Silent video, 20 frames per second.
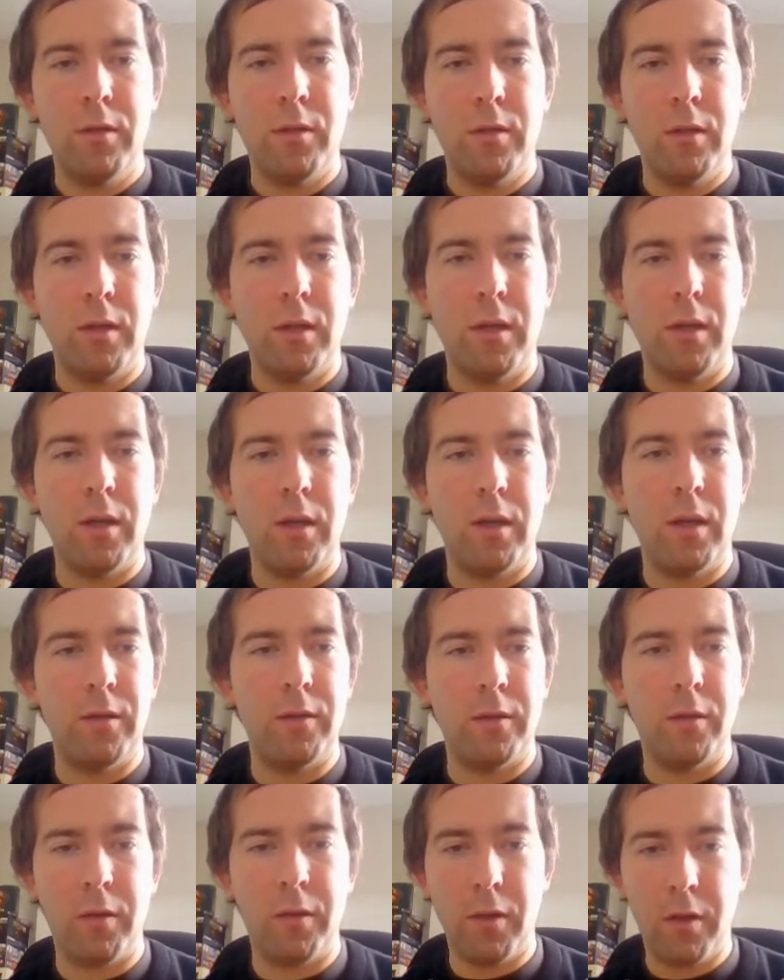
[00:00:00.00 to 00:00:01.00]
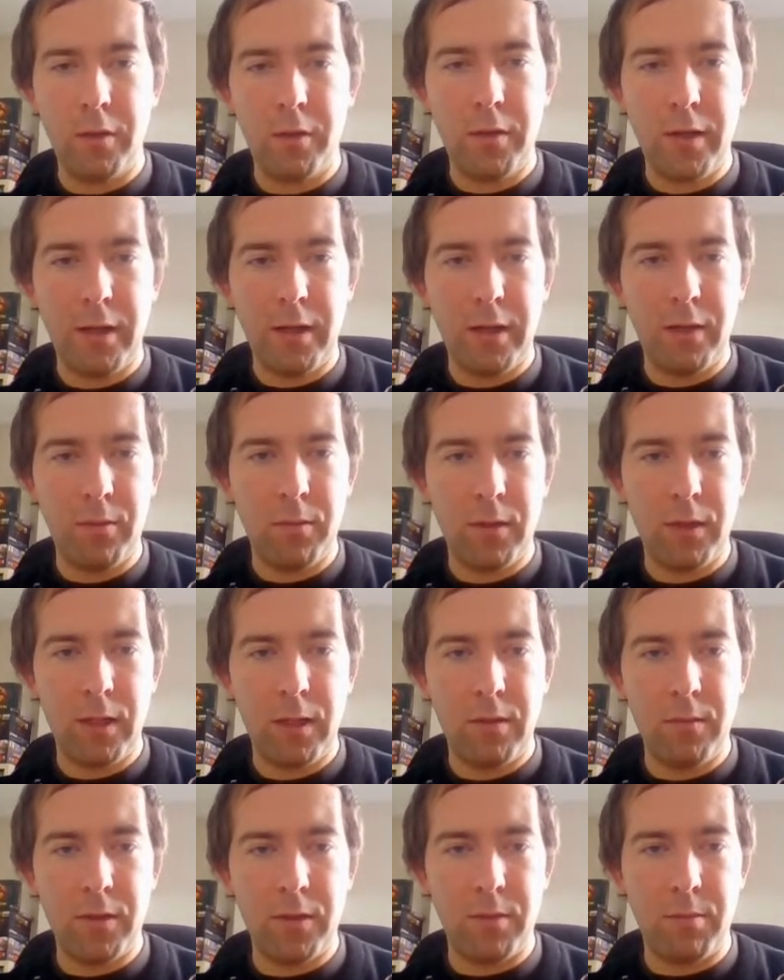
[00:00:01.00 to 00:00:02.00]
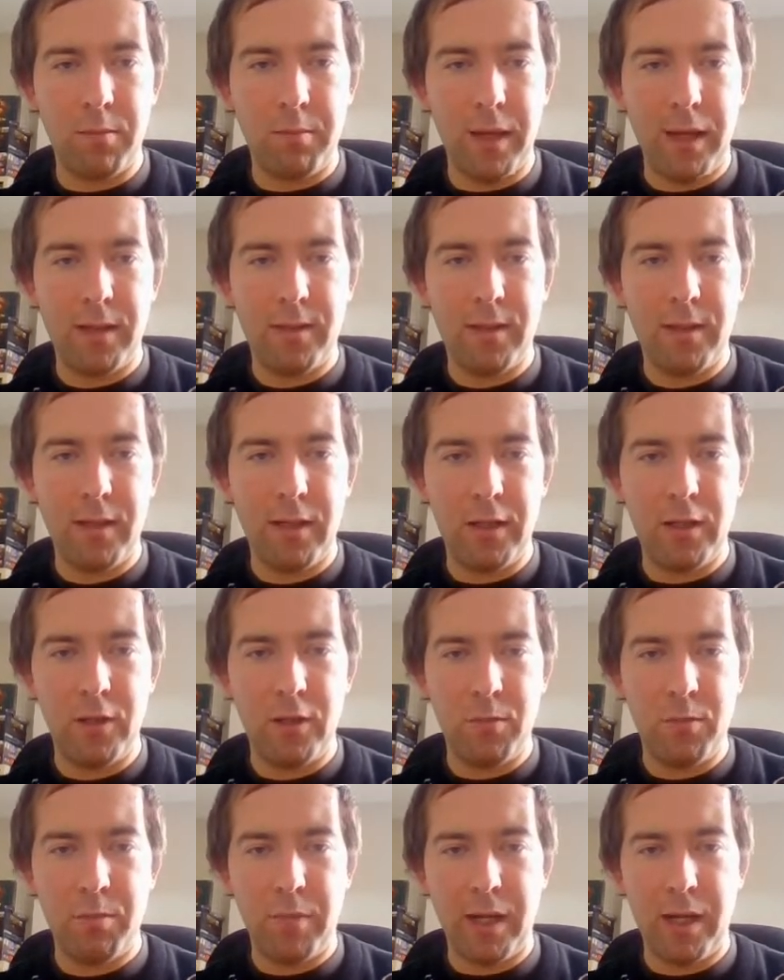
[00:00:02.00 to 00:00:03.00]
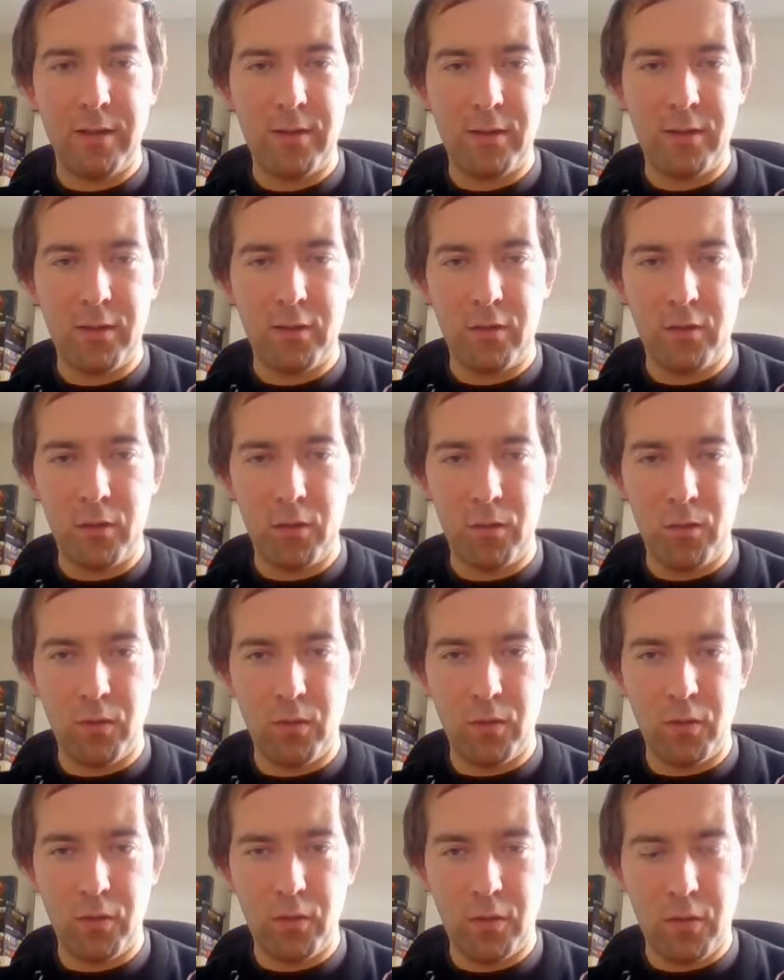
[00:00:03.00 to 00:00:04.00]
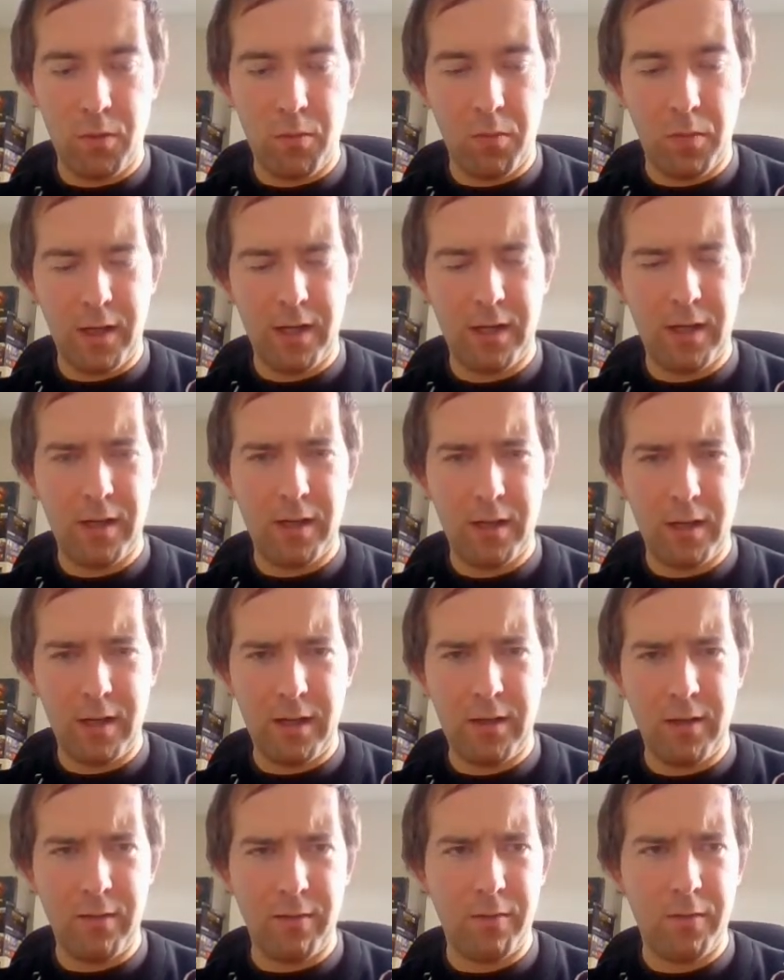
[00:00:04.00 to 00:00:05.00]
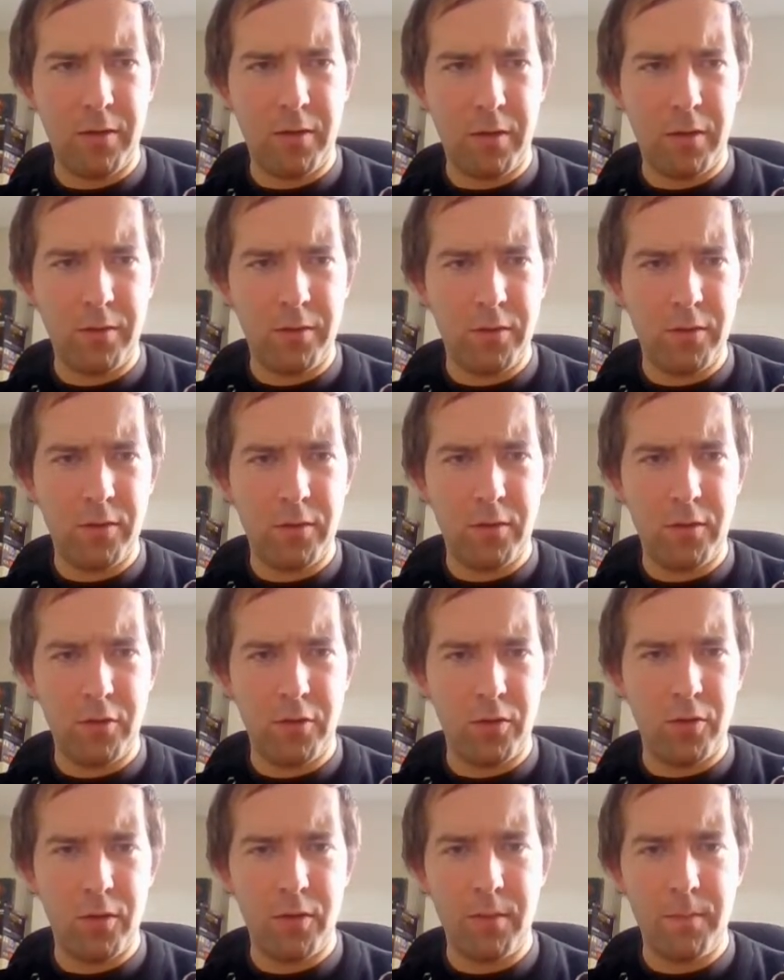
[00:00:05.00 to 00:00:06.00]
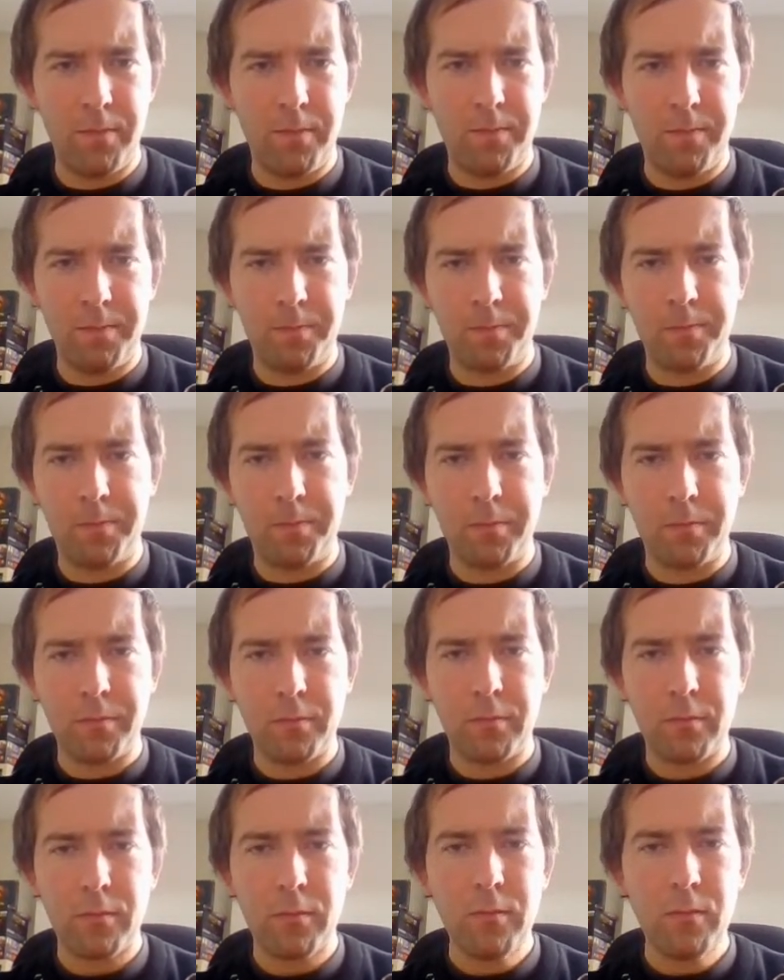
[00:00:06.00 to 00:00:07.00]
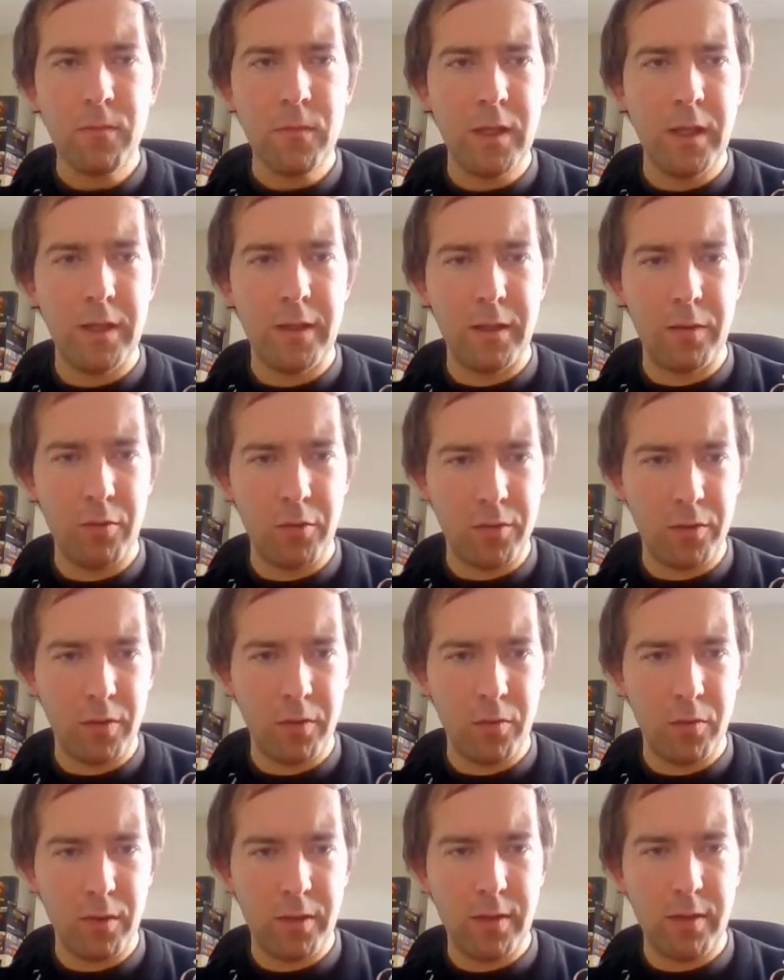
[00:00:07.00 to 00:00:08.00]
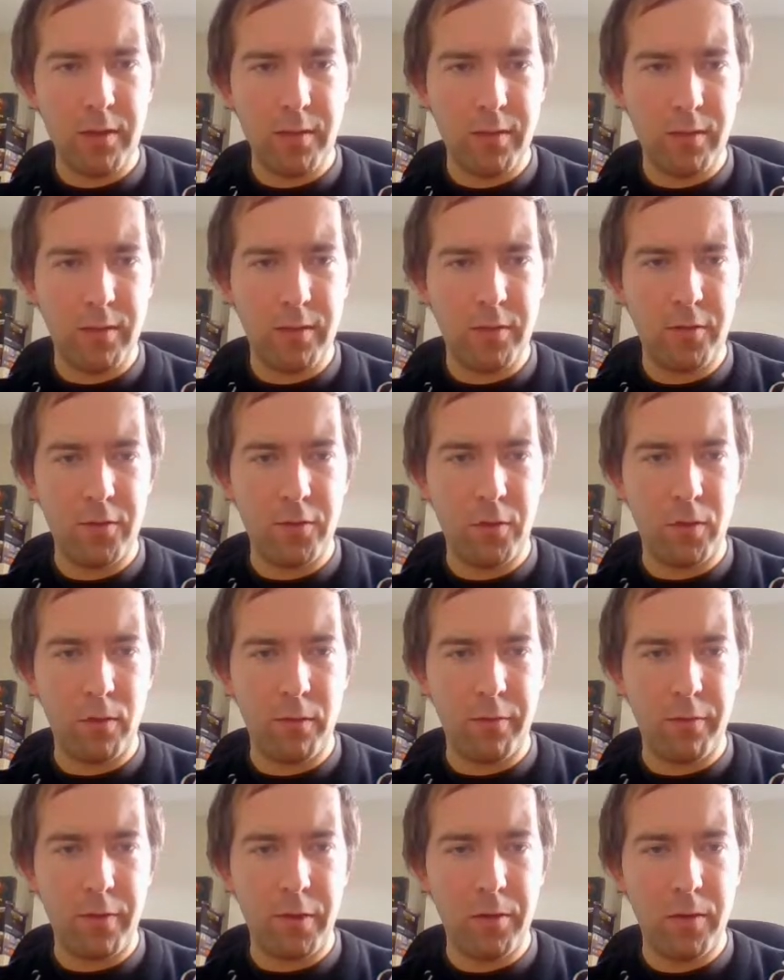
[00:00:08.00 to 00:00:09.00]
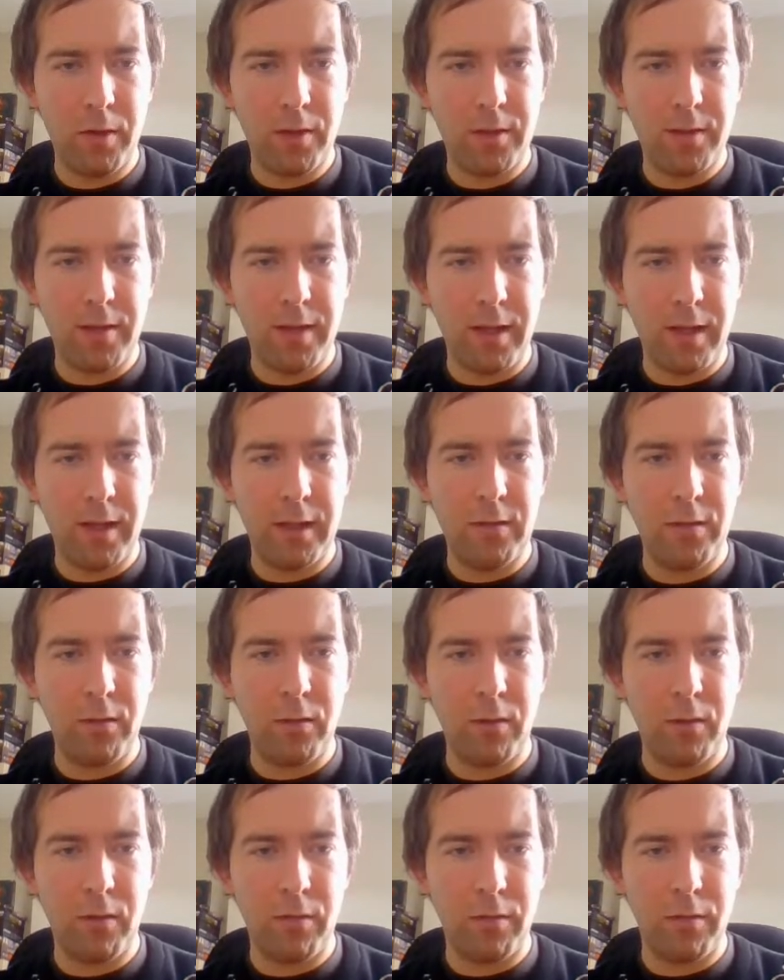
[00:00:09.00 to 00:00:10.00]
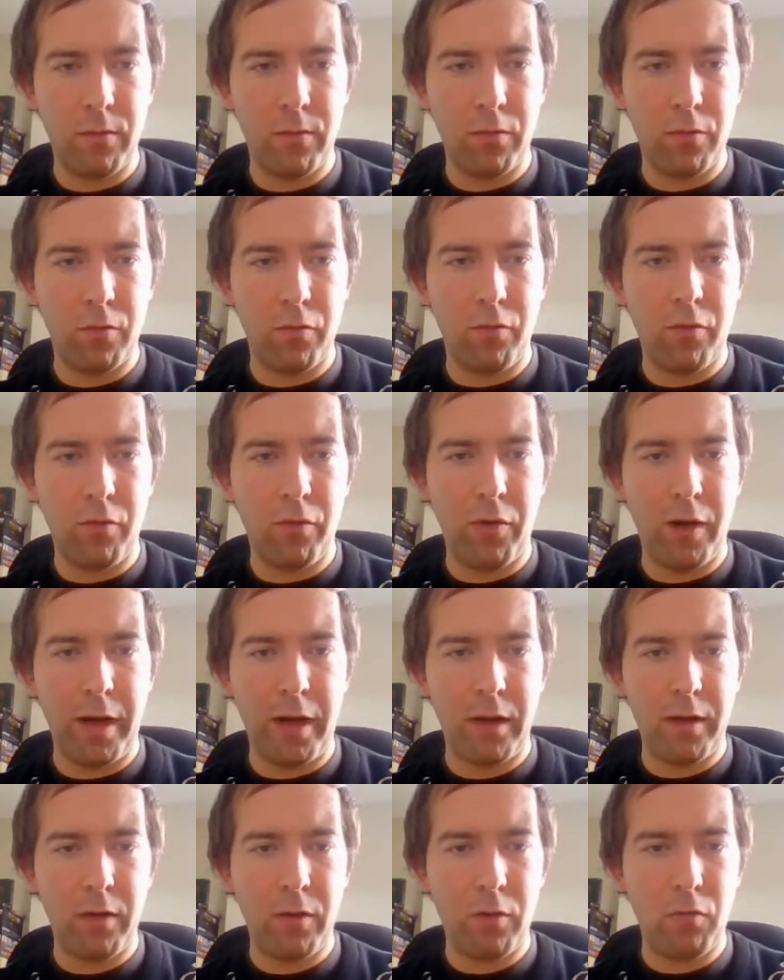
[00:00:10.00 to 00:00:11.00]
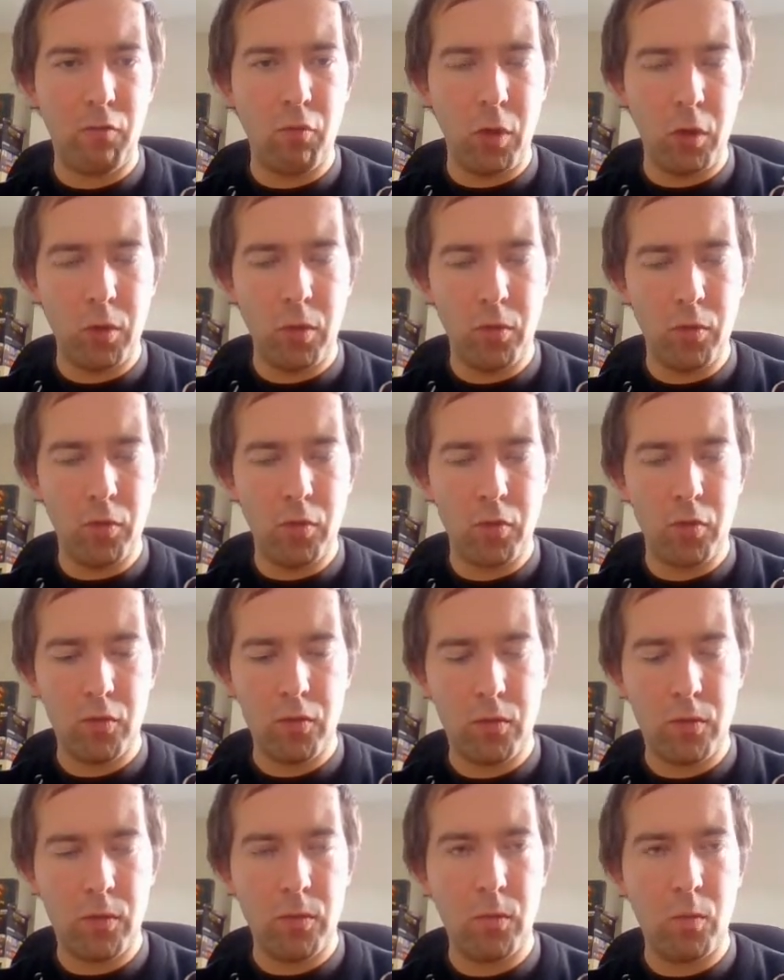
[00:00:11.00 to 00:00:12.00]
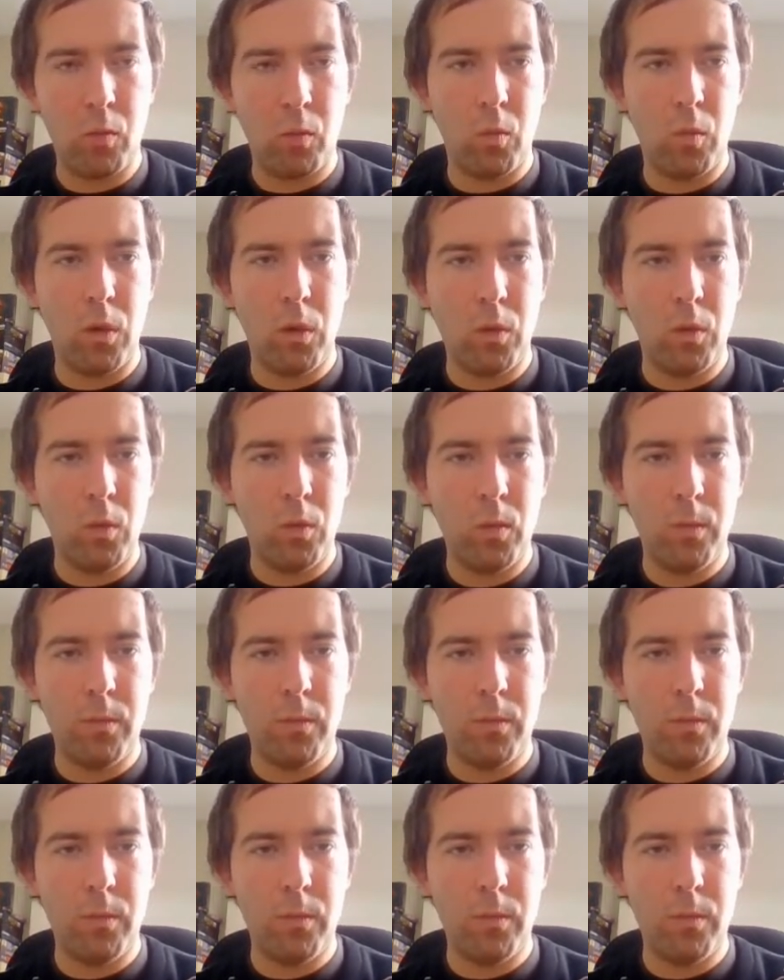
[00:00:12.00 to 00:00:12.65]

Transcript: And another item name is backstage passes to some kind of concert, sure. And there was another one, sulphurous hand of Rose. Whoa.